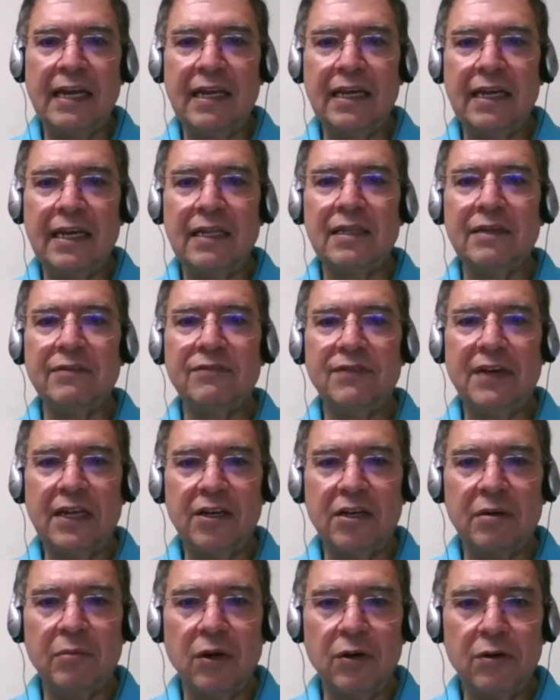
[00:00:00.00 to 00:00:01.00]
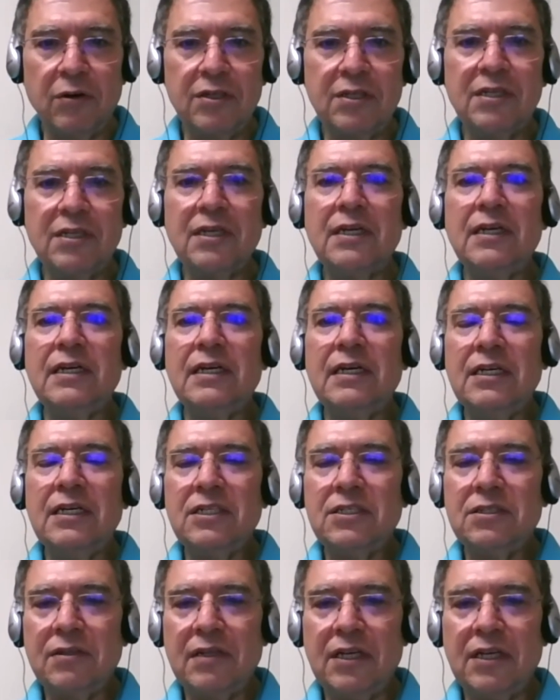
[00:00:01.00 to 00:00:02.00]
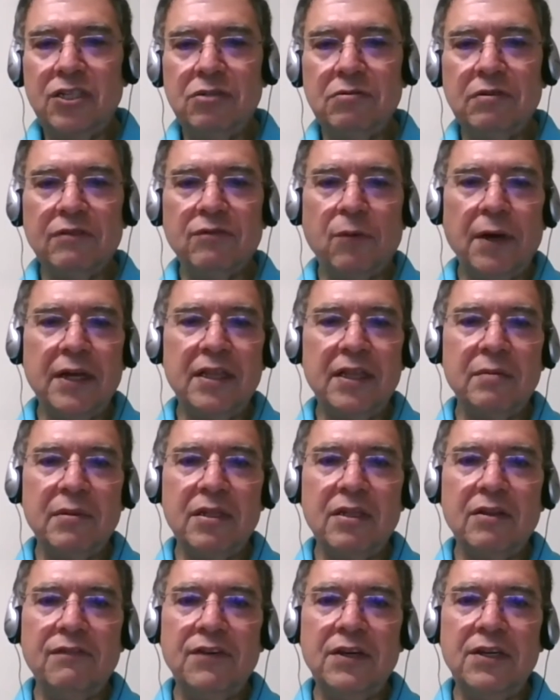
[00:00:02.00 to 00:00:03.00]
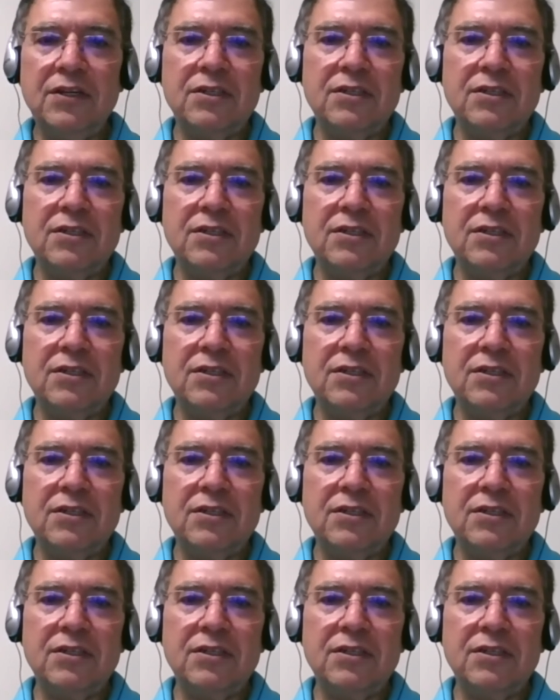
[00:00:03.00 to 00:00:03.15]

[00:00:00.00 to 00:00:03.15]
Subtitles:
Finding the failure modes so that you avoid them in